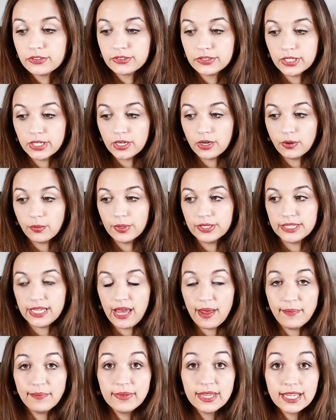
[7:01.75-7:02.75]
So what
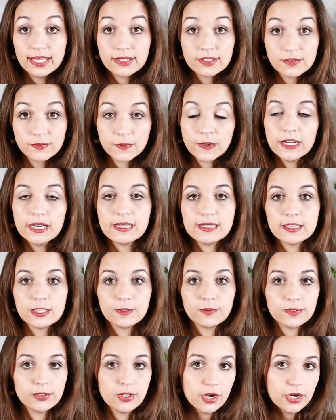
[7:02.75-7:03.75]
that means for us as
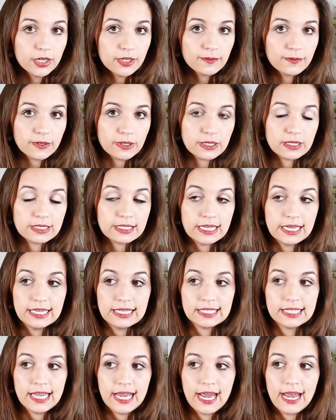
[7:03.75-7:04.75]
photographers
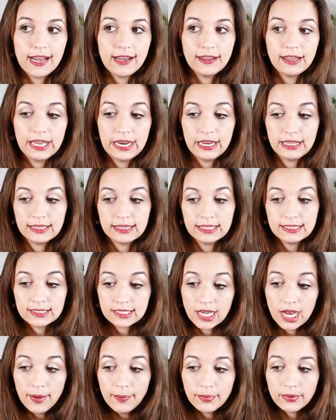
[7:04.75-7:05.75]
is that this
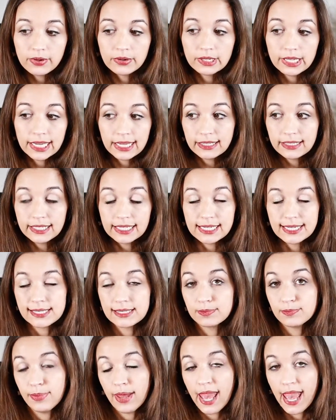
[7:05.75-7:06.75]
couple likely
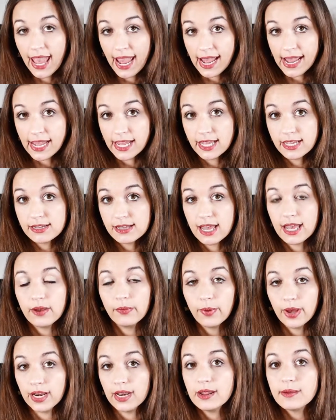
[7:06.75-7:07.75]
is paying a
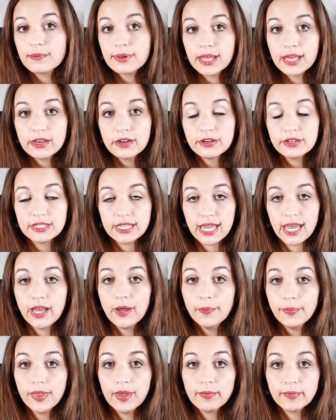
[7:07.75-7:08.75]
wedding planner to
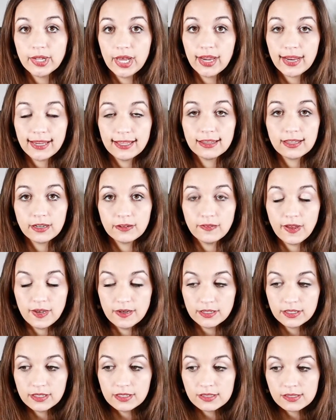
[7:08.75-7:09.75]
help them lock in their
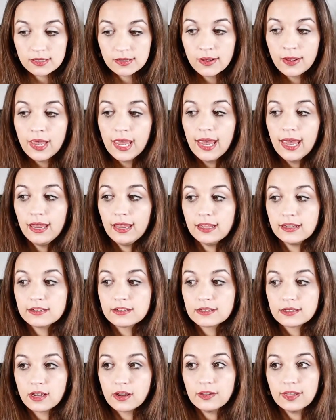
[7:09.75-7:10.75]
vendors, and
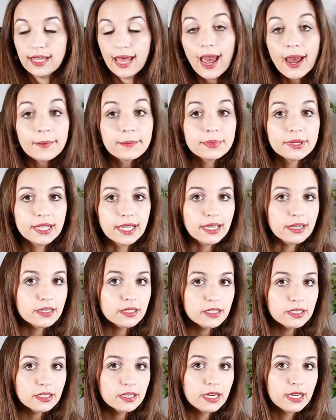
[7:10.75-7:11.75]
so that
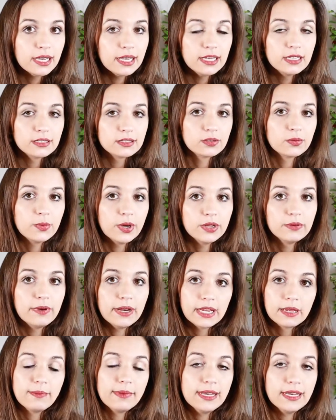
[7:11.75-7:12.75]
planner is the one
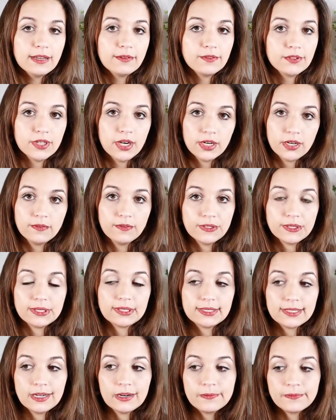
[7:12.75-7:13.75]
recommending photographers.
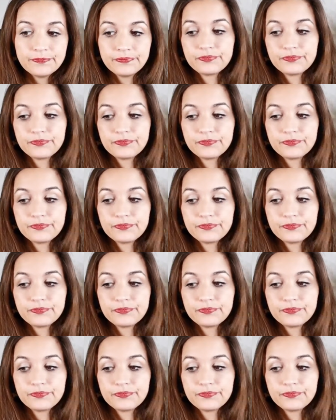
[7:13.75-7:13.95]
So